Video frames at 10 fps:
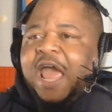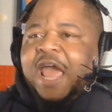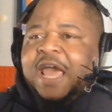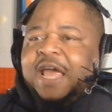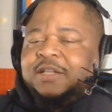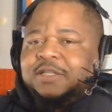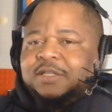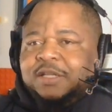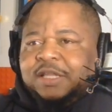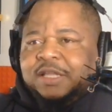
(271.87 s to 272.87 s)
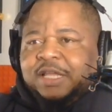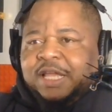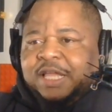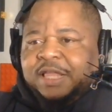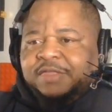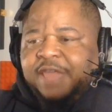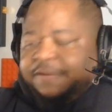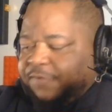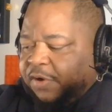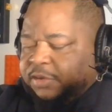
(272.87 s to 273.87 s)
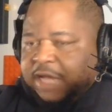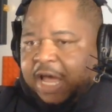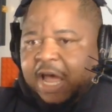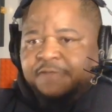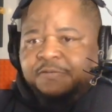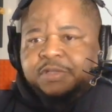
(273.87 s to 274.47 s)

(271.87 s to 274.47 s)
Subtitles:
And that first half